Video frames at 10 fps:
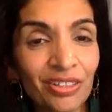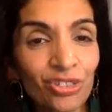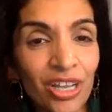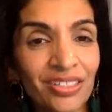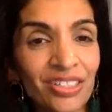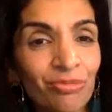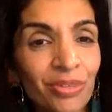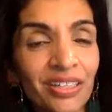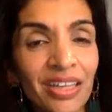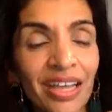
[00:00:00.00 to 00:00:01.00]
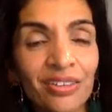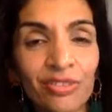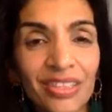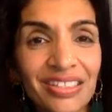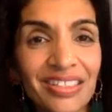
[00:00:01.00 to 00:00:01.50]
Jazzy went,
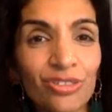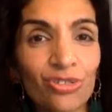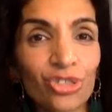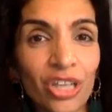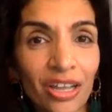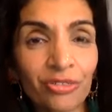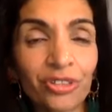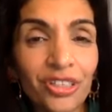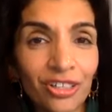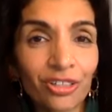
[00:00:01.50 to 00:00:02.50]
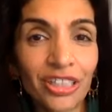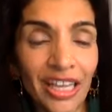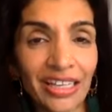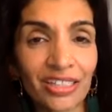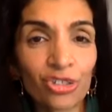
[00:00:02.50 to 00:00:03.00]
and this is generally her
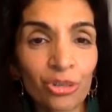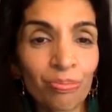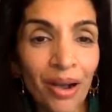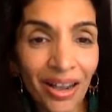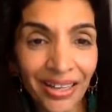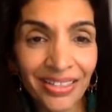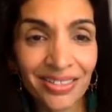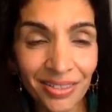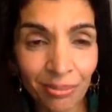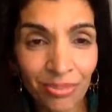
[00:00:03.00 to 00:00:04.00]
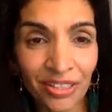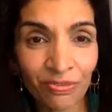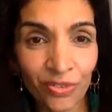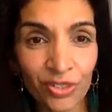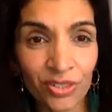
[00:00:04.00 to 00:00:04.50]
case. She buys something
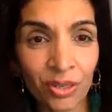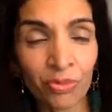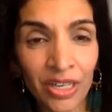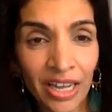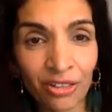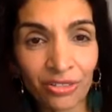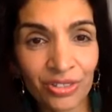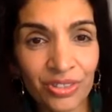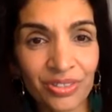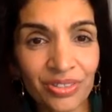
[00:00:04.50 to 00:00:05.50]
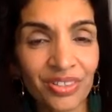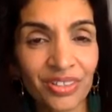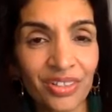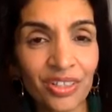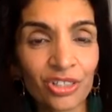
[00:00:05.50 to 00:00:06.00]
for someone else,
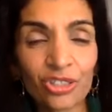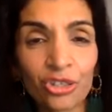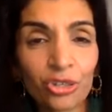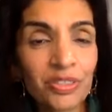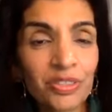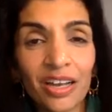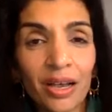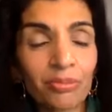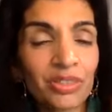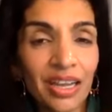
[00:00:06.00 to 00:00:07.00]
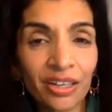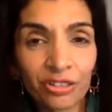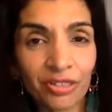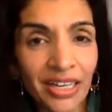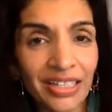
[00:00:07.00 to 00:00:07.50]
soups it up,
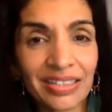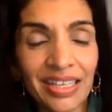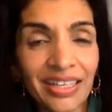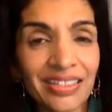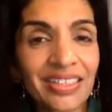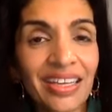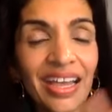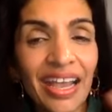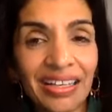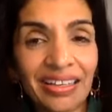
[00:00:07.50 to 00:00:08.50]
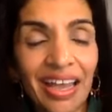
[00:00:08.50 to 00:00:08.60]
decorates it, and,